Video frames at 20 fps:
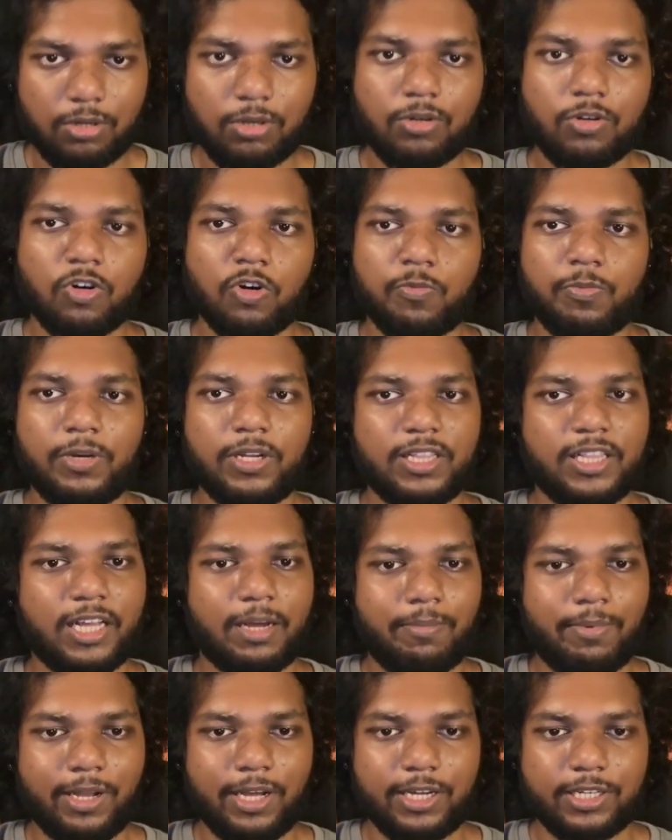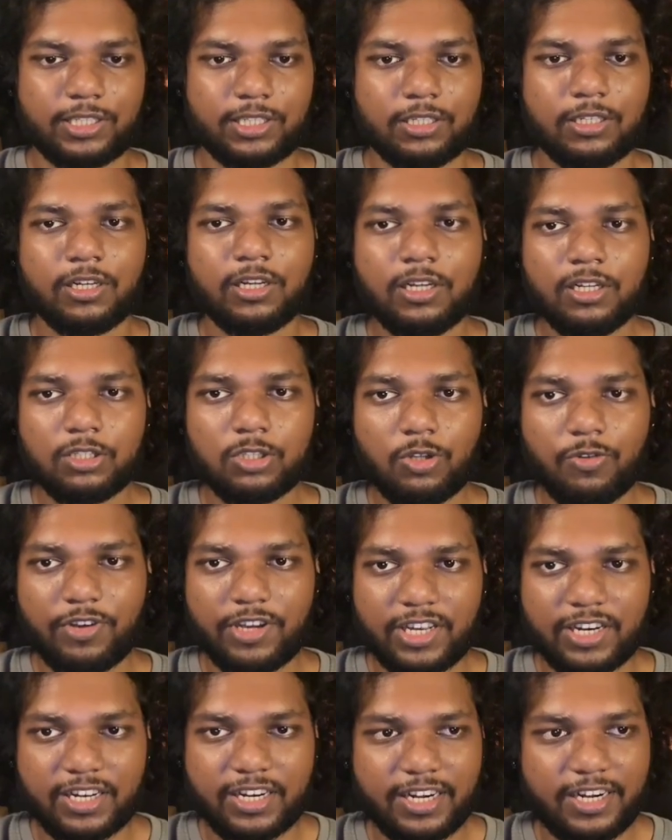opening the application. So we
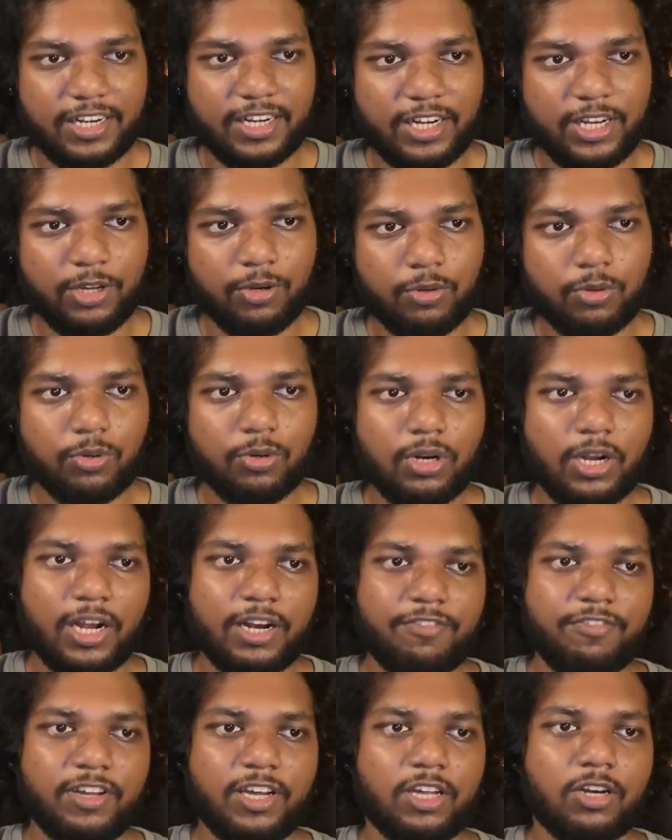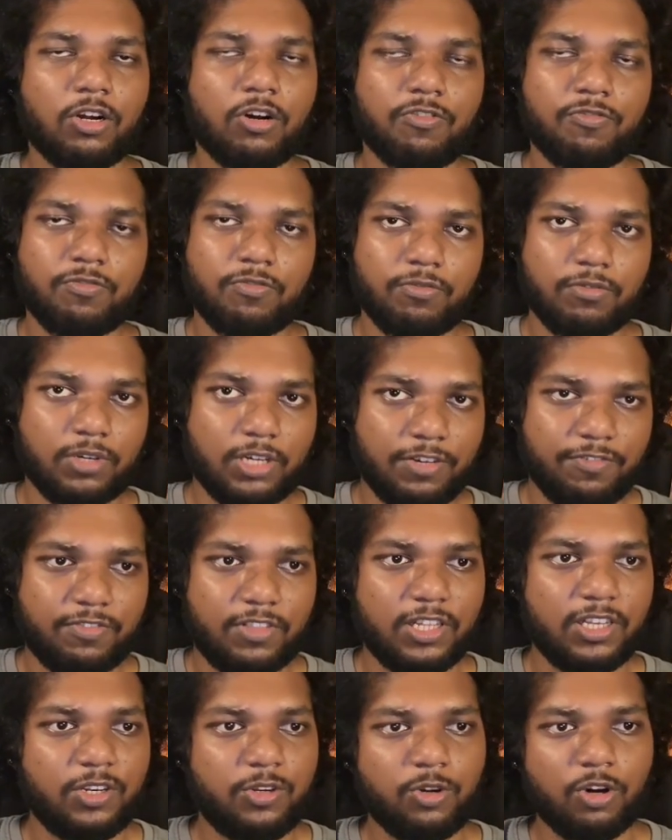can create new rule, and we can give
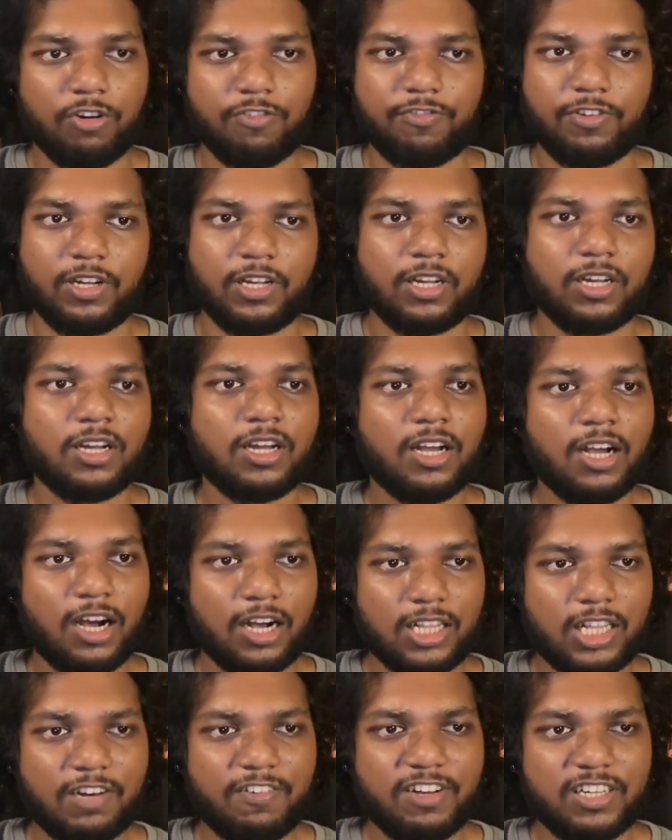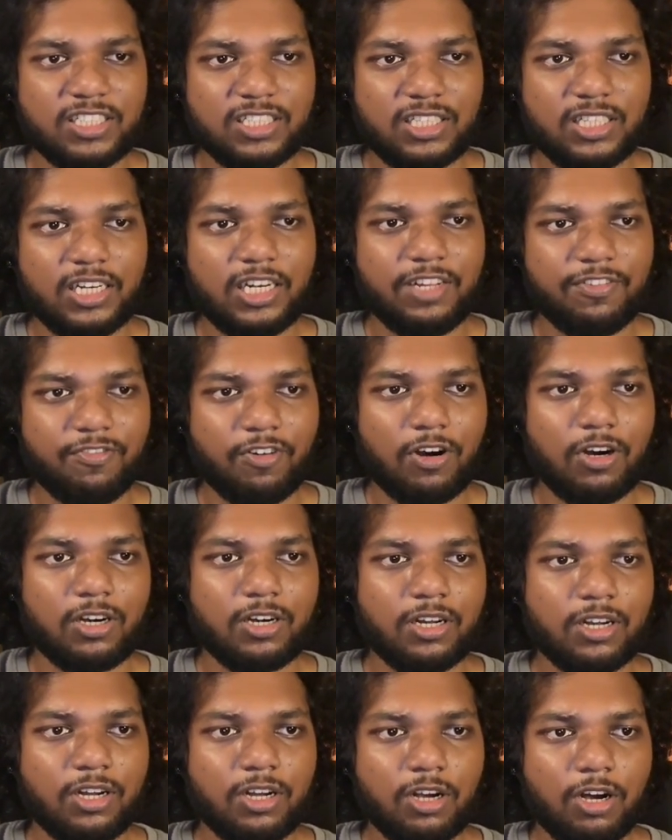the new offering. Otherwise the default
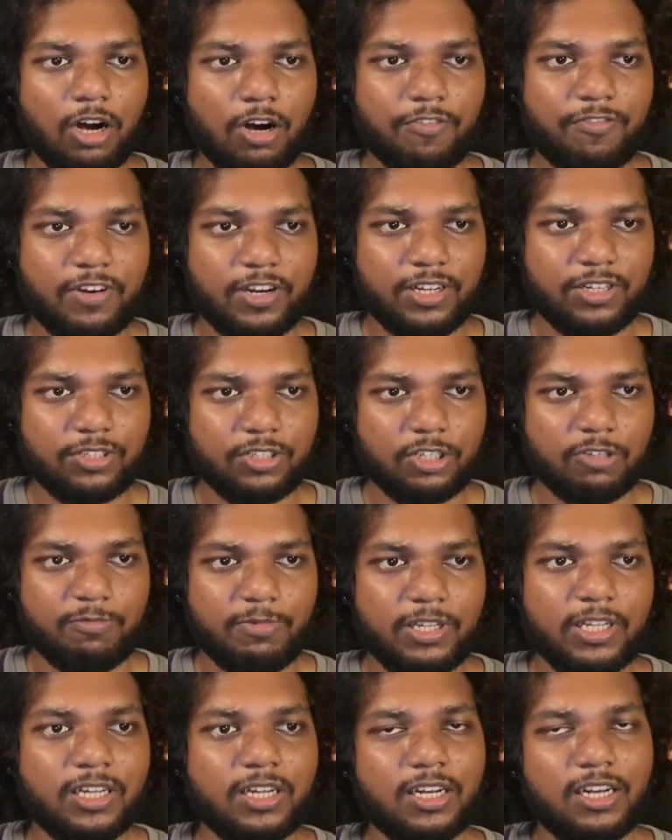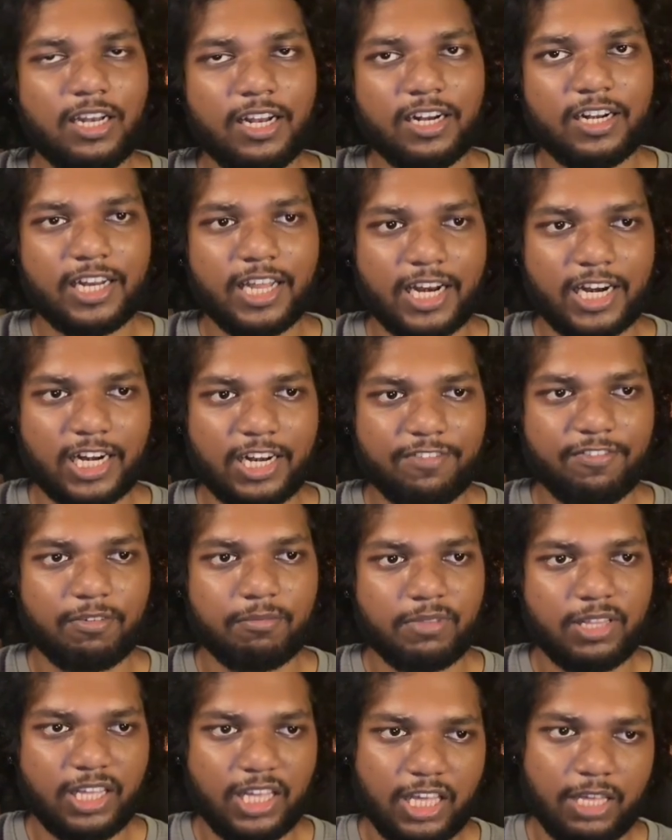offering should be linked directly from
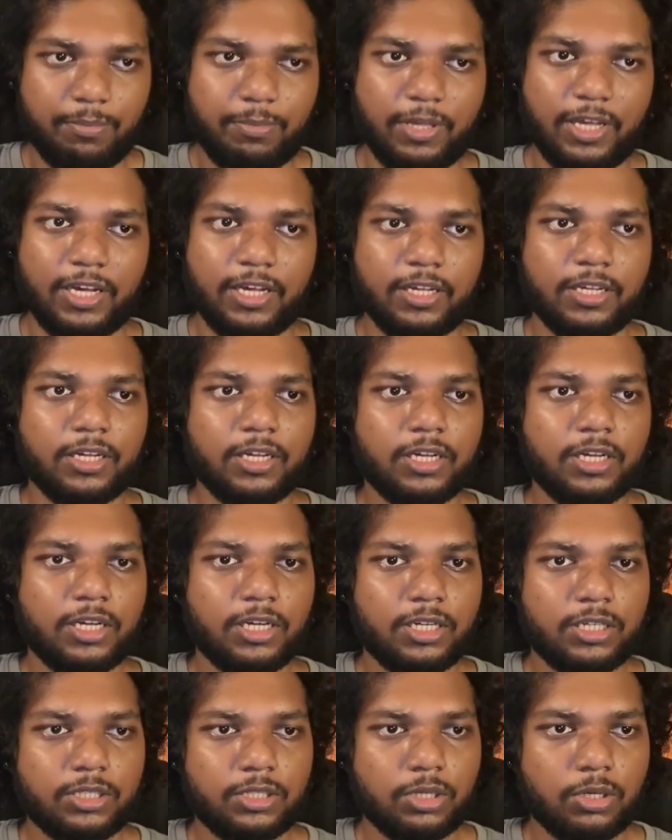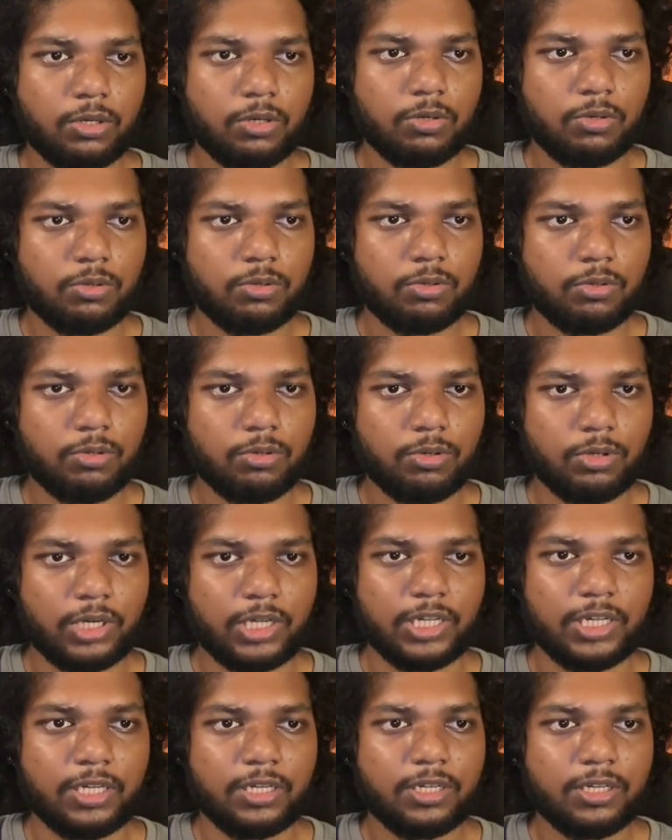the API. So
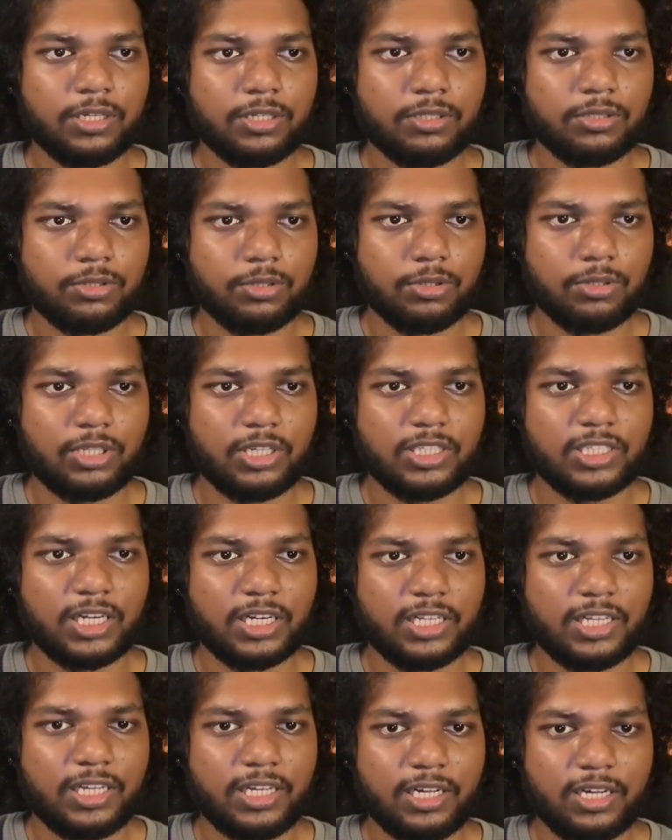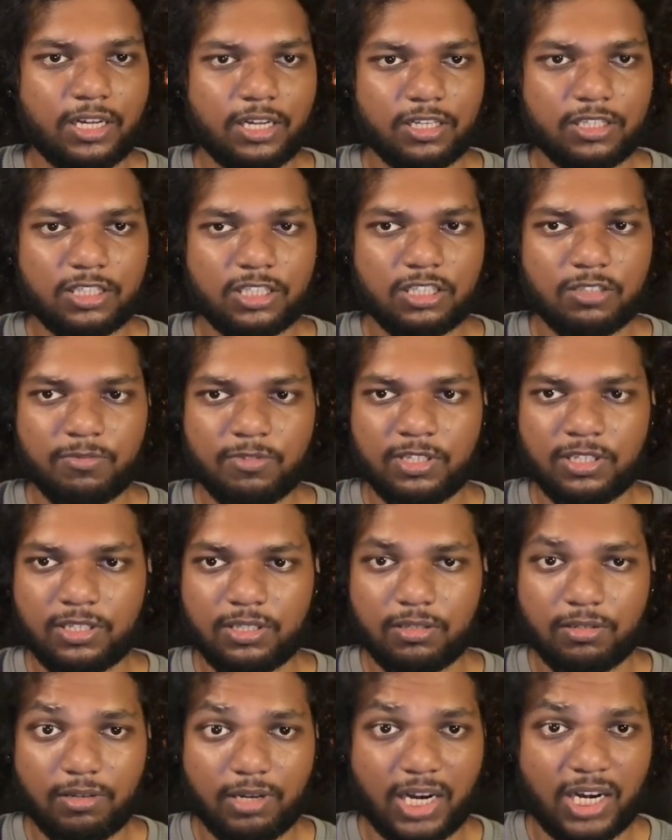okay, so these are the customer
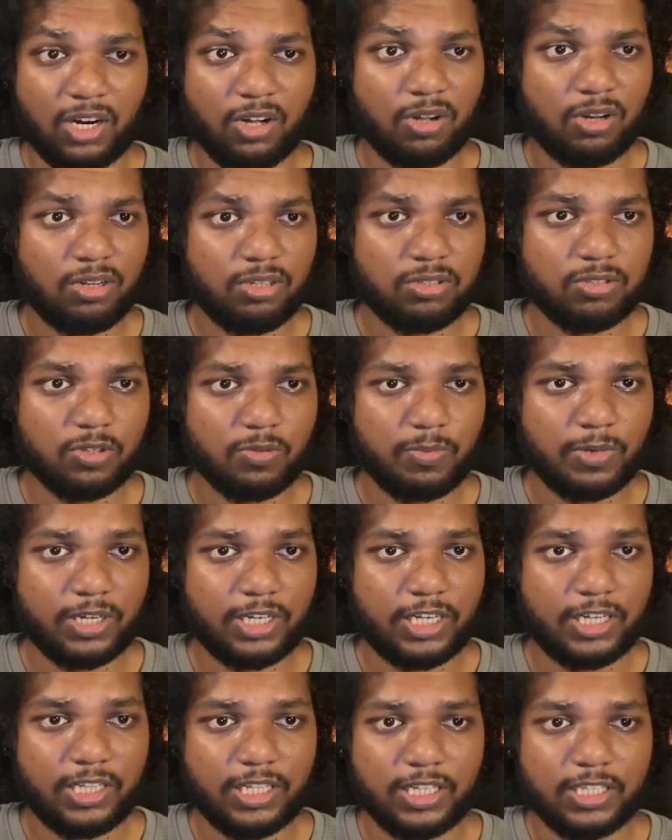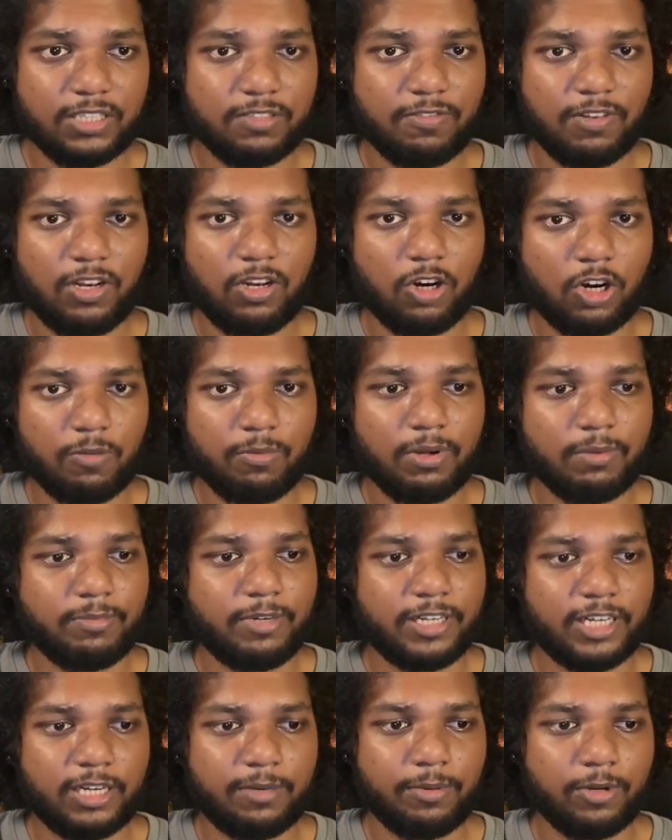and also, but this will not be
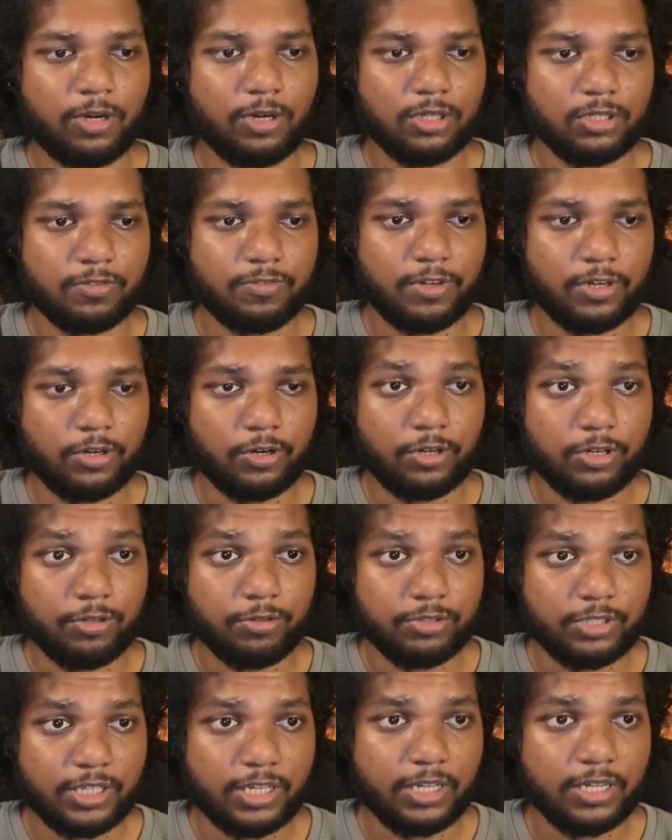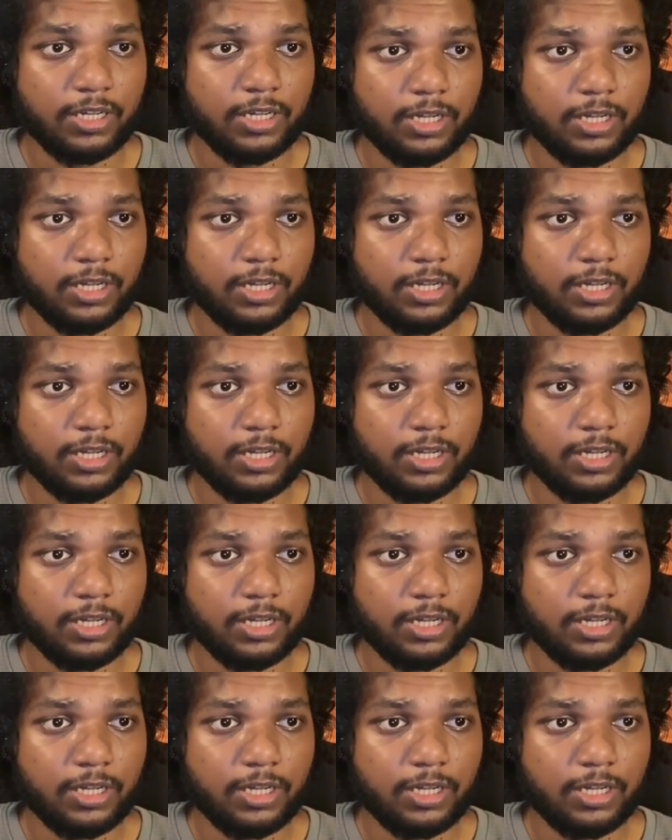updated because we are not using